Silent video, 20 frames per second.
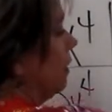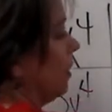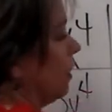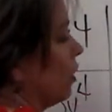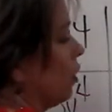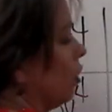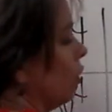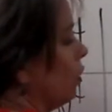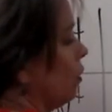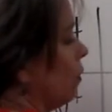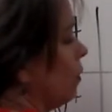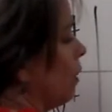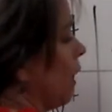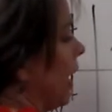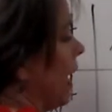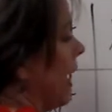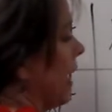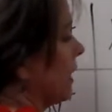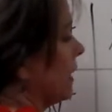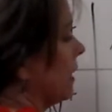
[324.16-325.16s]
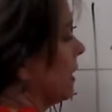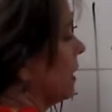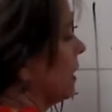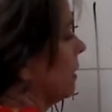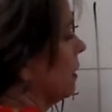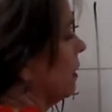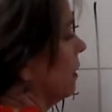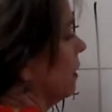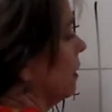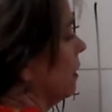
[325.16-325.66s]
the correct
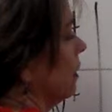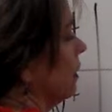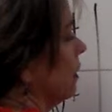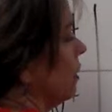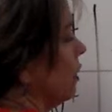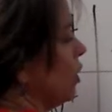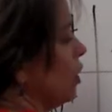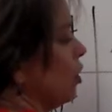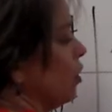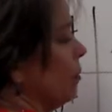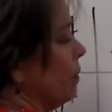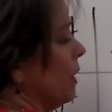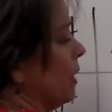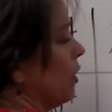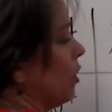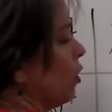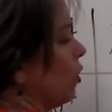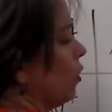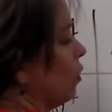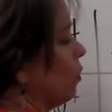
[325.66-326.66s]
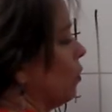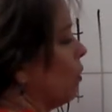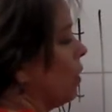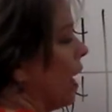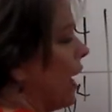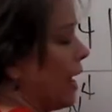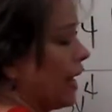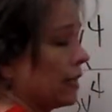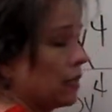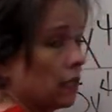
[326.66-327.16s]
term in the
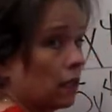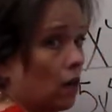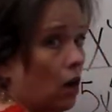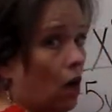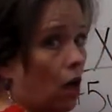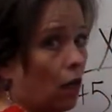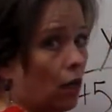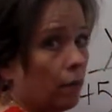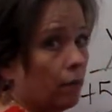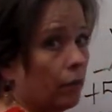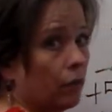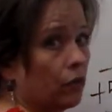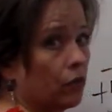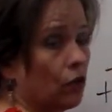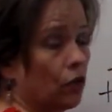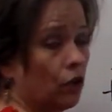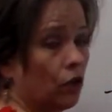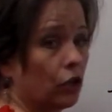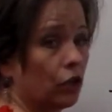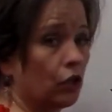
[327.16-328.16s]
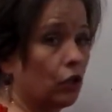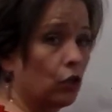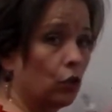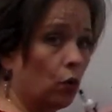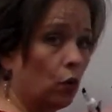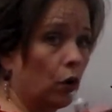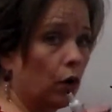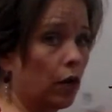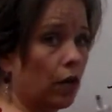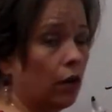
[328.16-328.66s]
correct column. So you're
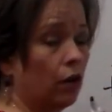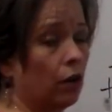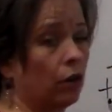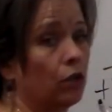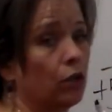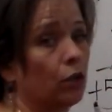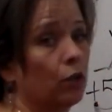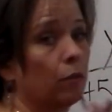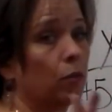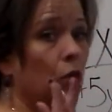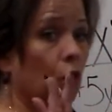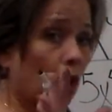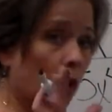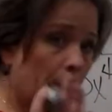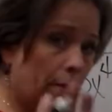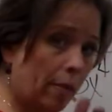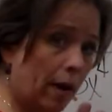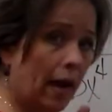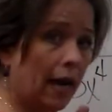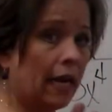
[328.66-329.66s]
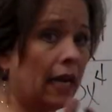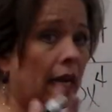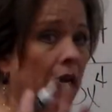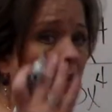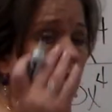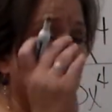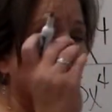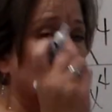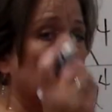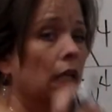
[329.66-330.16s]
sorting your terms or
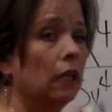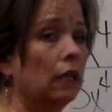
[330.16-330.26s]
combining